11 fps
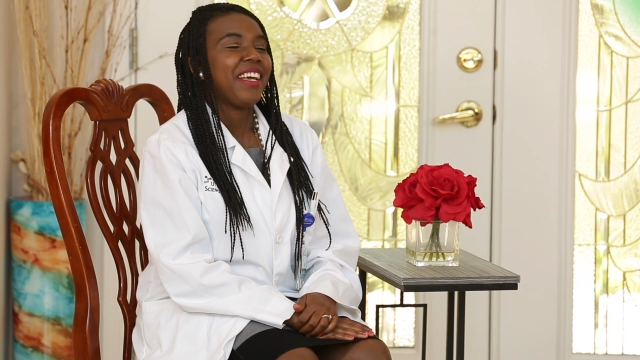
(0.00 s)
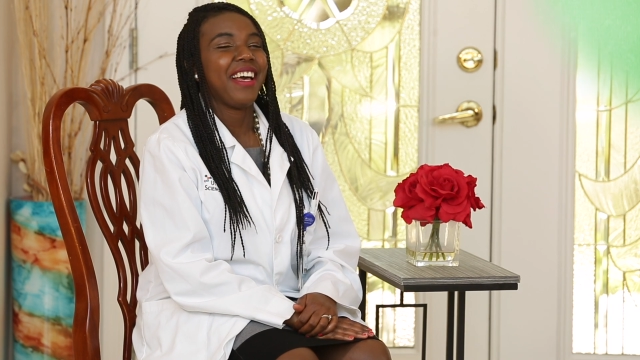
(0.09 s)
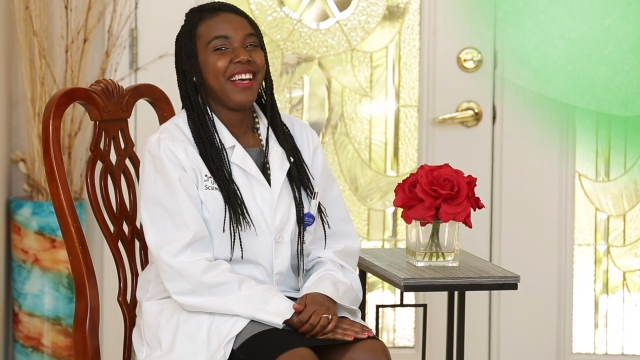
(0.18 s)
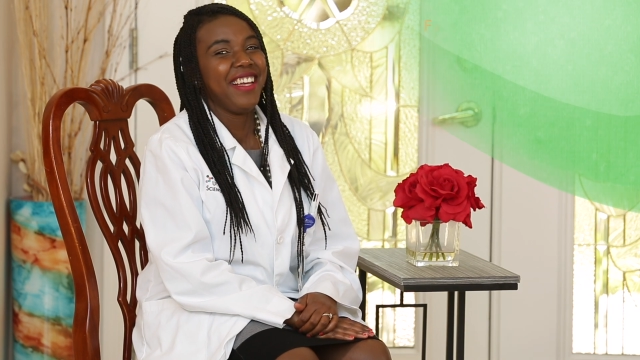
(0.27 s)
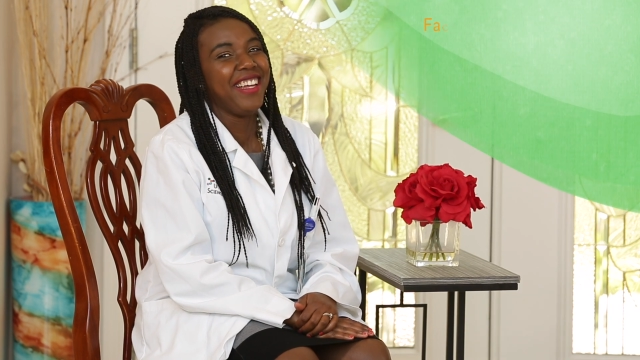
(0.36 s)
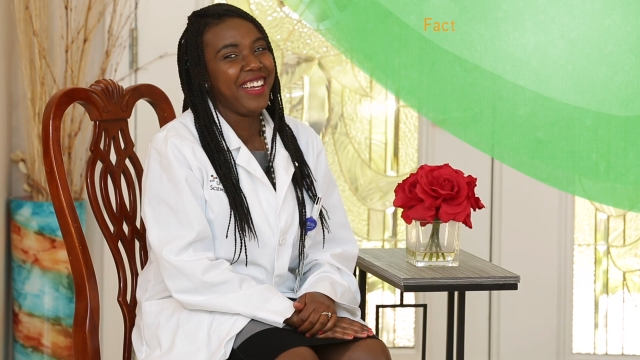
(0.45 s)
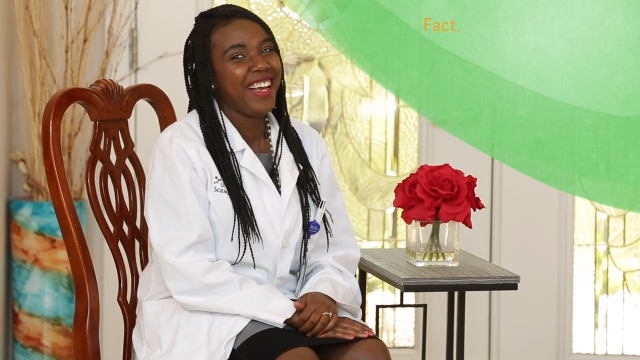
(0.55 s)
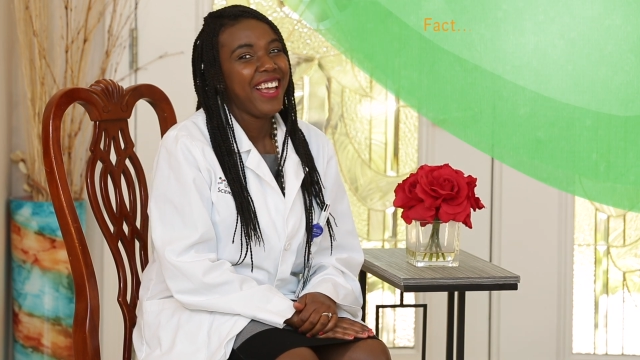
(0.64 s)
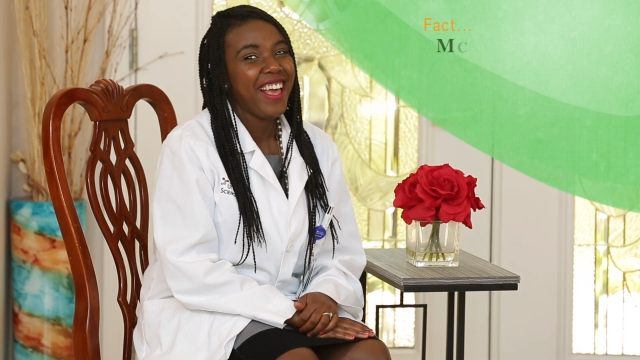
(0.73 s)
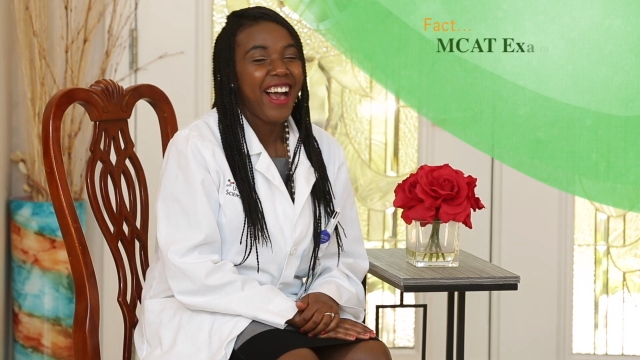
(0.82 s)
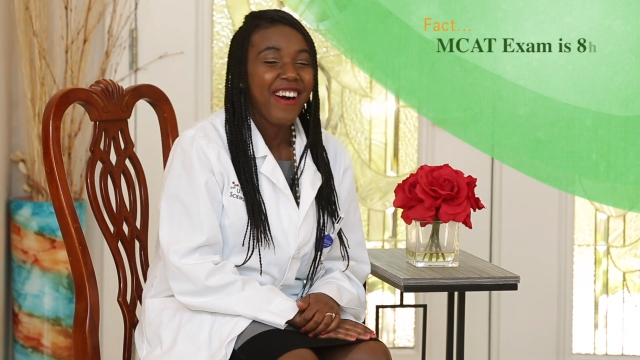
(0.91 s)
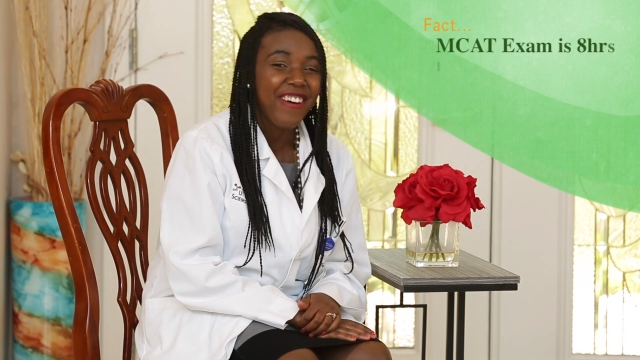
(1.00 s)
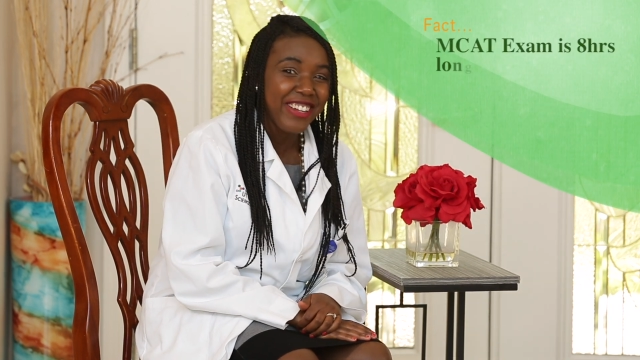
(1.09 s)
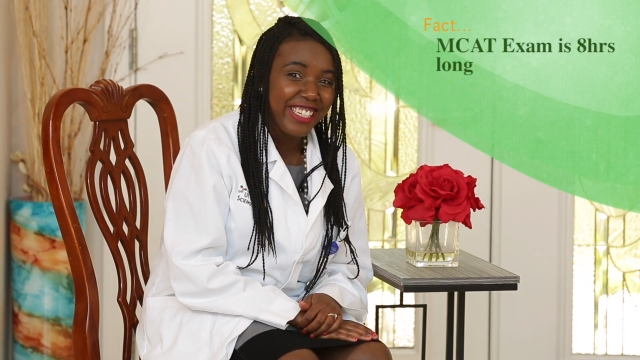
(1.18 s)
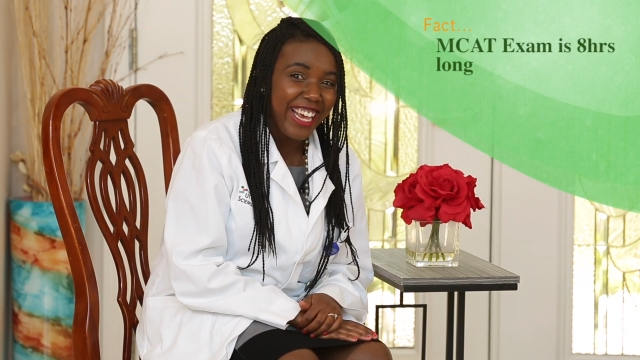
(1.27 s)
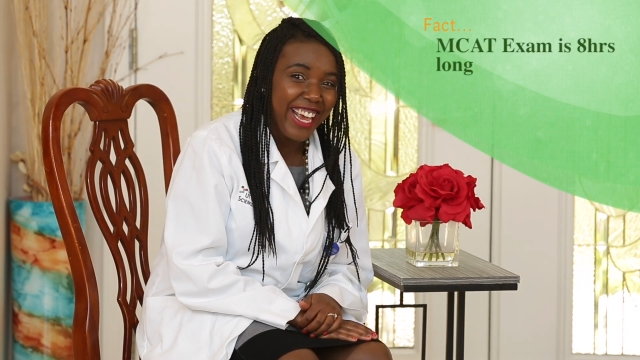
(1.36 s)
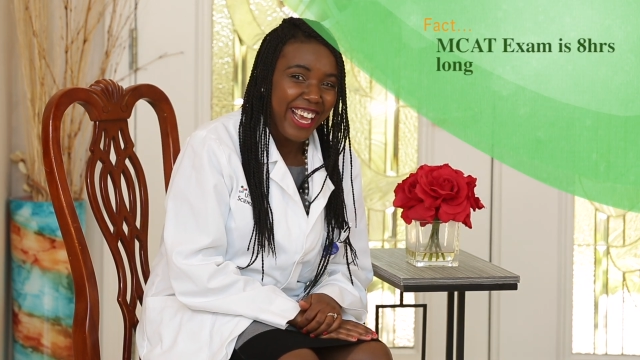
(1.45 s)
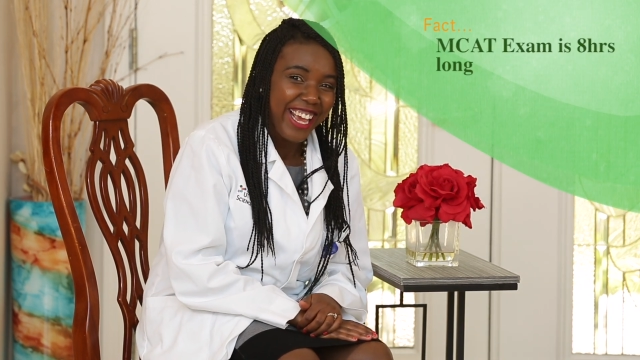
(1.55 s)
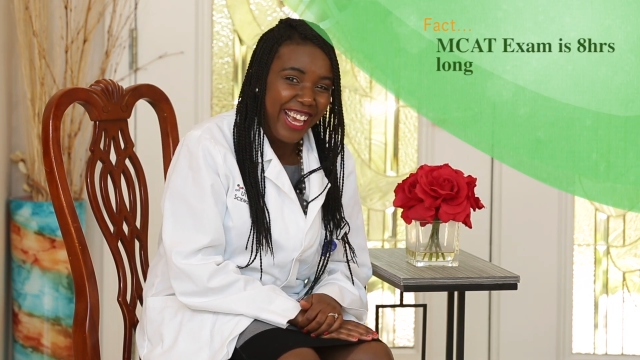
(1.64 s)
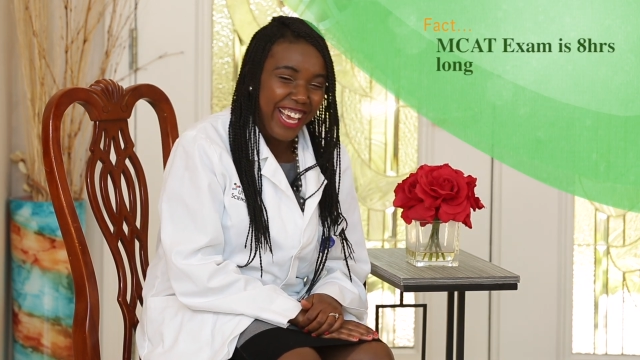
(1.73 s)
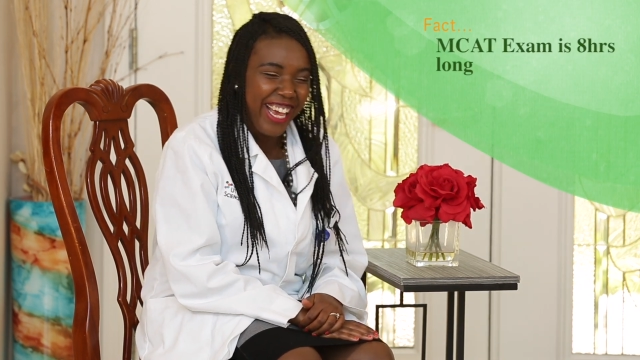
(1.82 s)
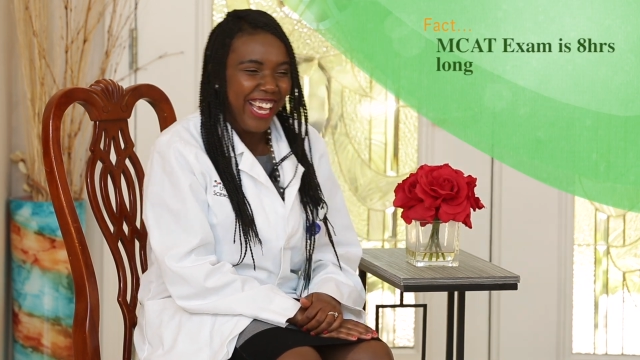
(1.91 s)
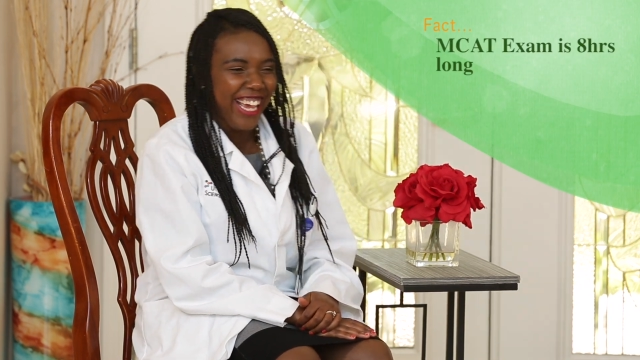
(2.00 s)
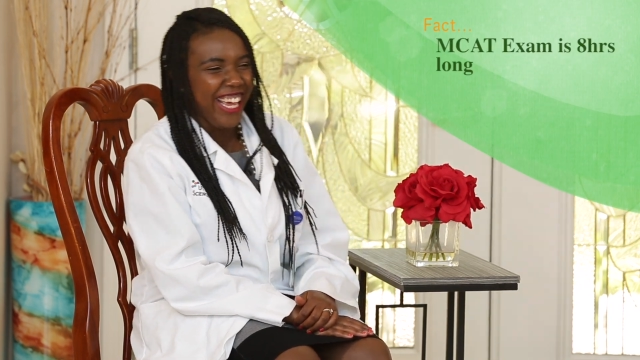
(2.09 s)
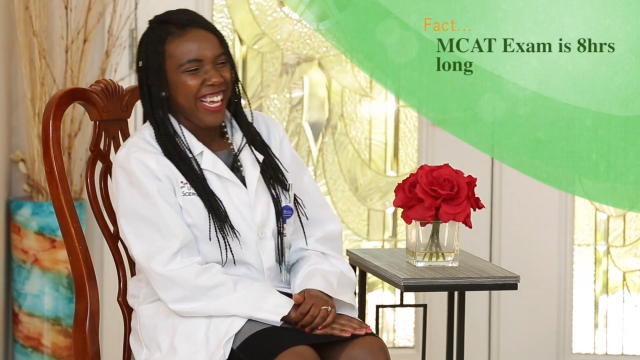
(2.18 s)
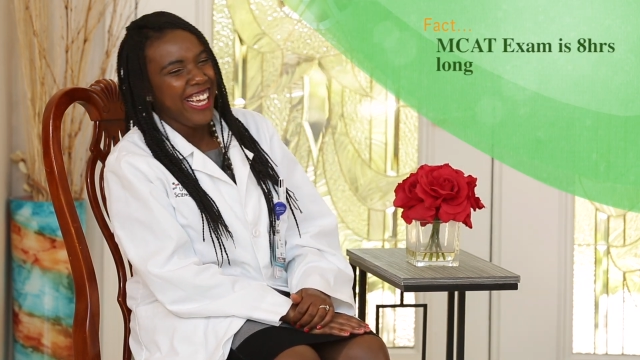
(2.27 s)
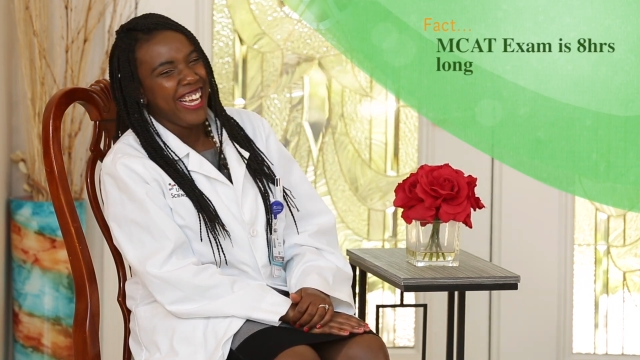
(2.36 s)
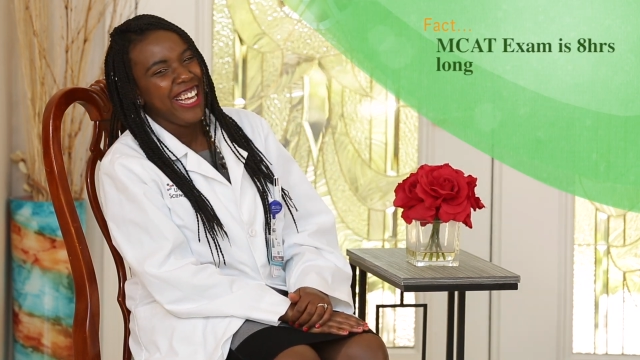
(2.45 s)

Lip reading: Yeah, a whole day.